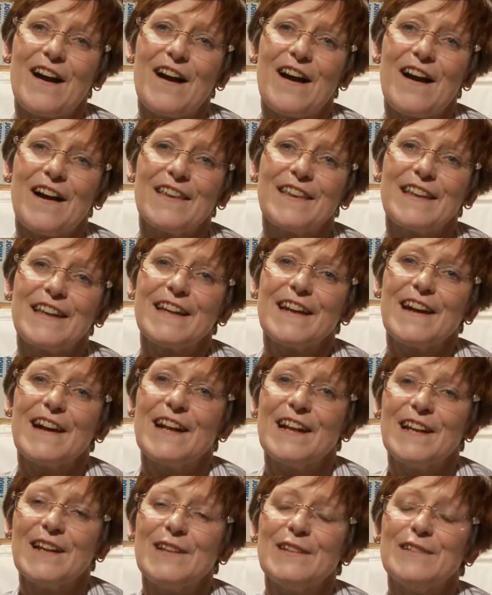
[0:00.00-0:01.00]
I think
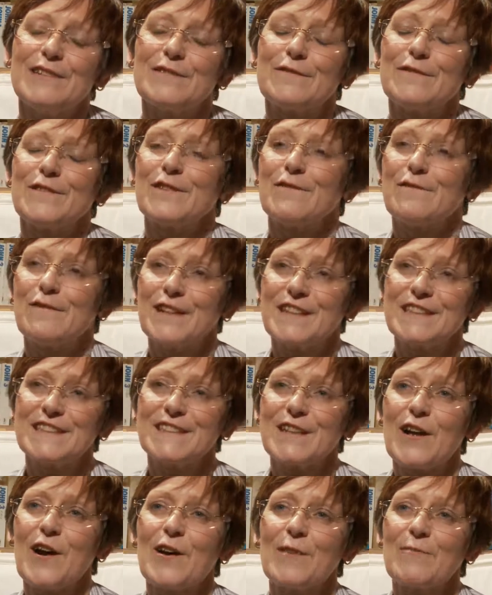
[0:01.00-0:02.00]
I learnt for the
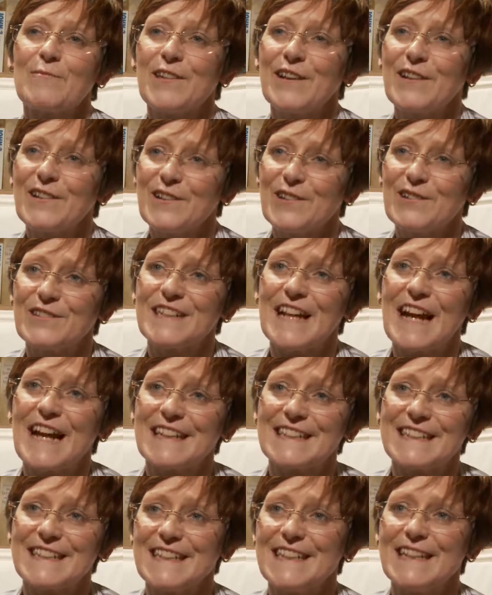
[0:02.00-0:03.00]
first time that God
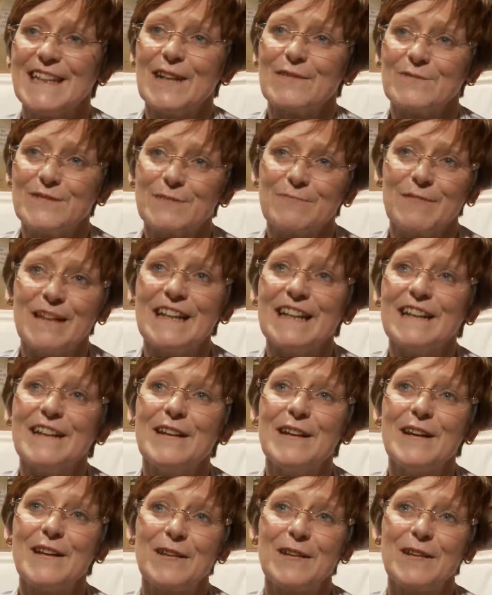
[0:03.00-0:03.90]
actually loves me